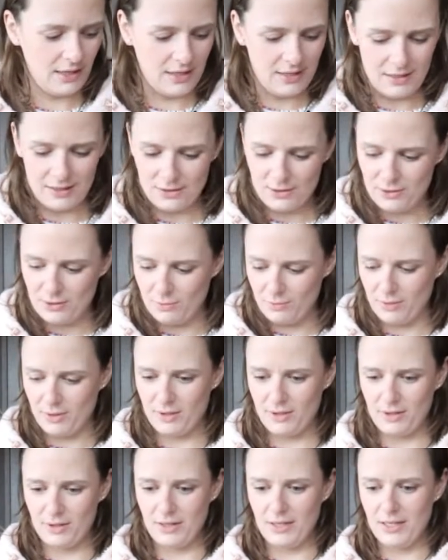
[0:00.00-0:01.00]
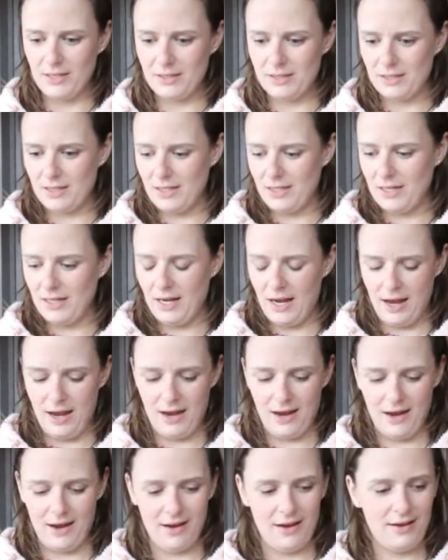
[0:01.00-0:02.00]
and it's super easy
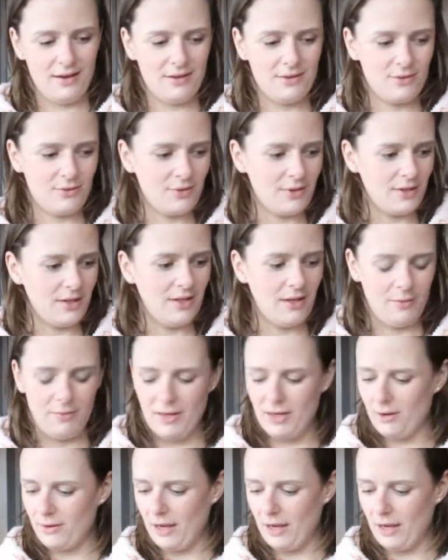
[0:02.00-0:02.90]
and really yummy.